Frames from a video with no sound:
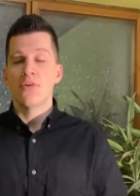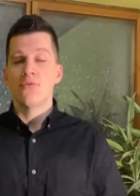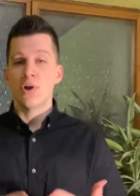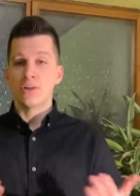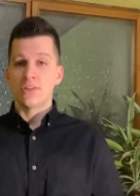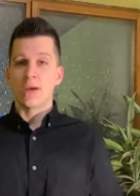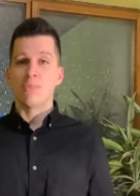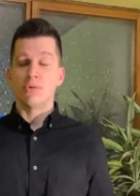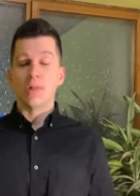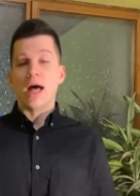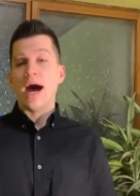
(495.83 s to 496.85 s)
For
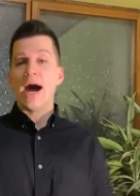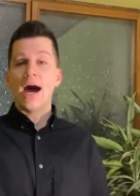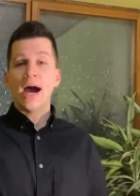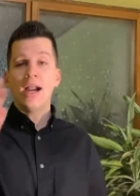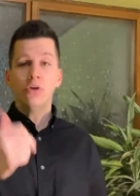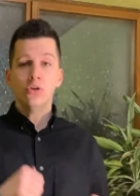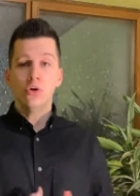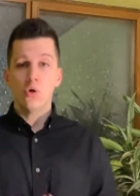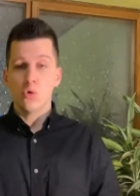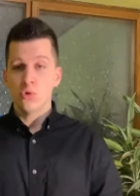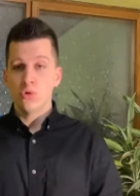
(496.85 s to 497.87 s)
example, I don't
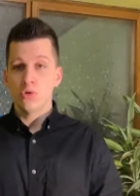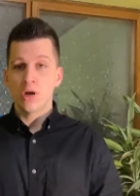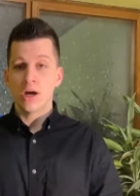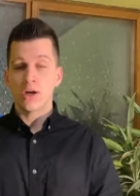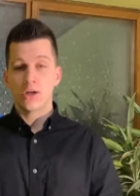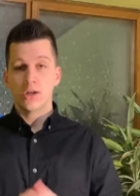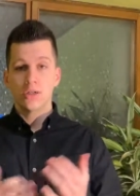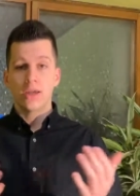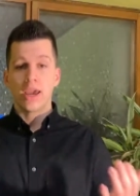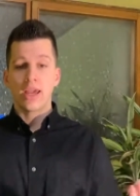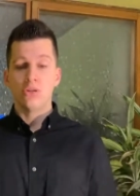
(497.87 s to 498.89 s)
know who you are
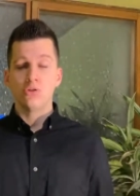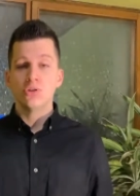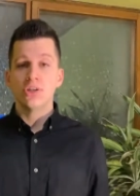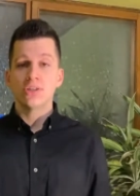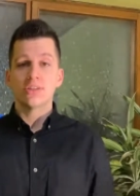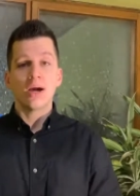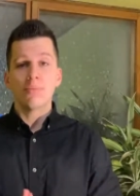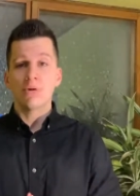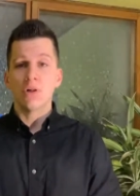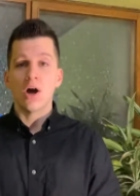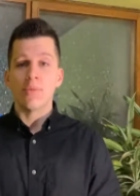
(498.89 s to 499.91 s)
and you just
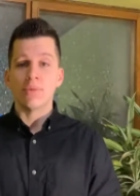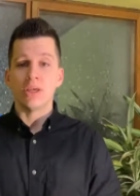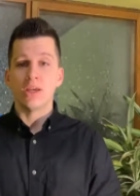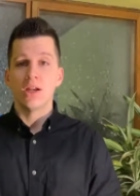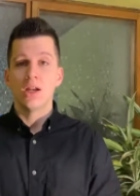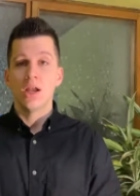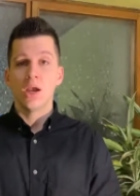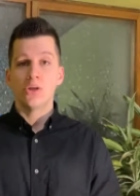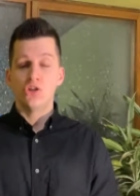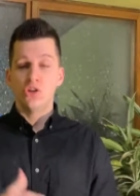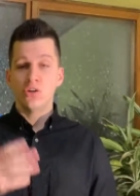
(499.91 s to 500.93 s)
stumble on me.
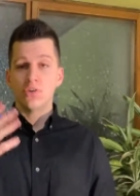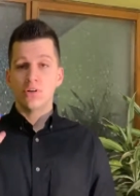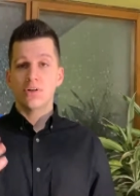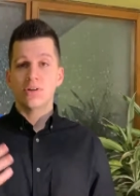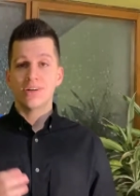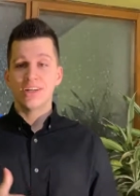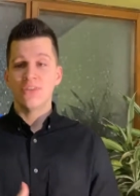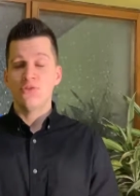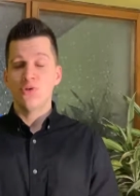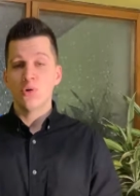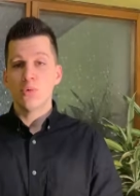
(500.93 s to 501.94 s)

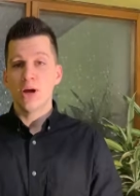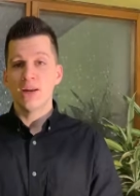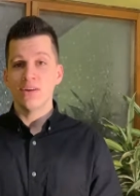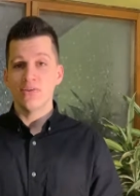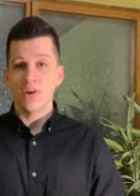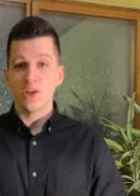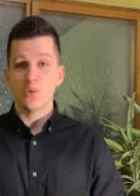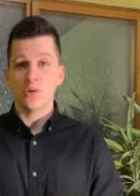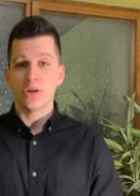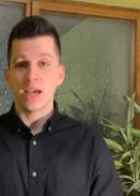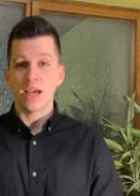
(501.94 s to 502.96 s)
If you're running
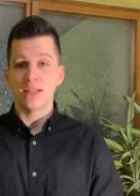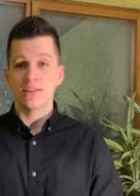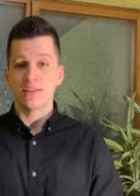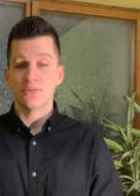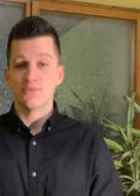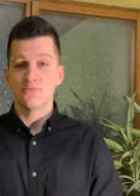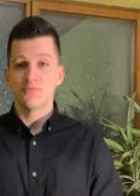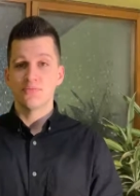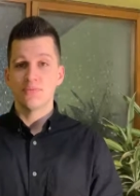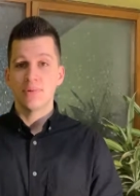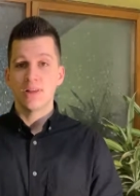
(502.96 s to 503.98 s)
Facebook ads,
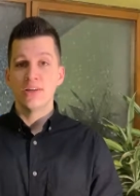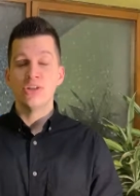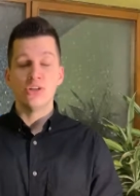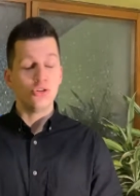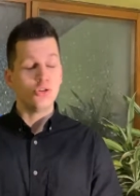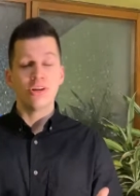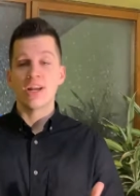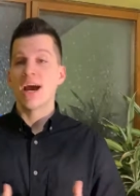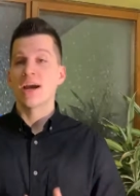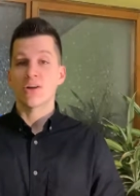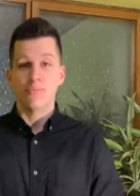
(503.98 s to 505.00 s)
then you and
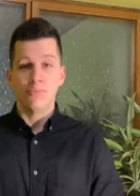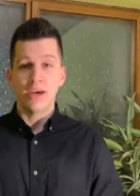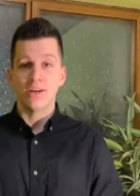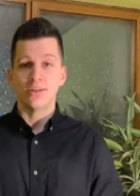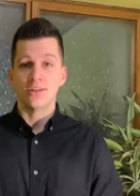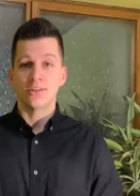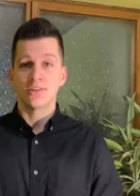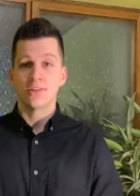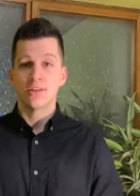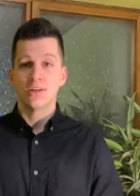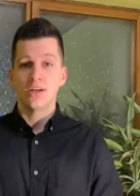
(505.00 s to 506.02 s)
I are competitors.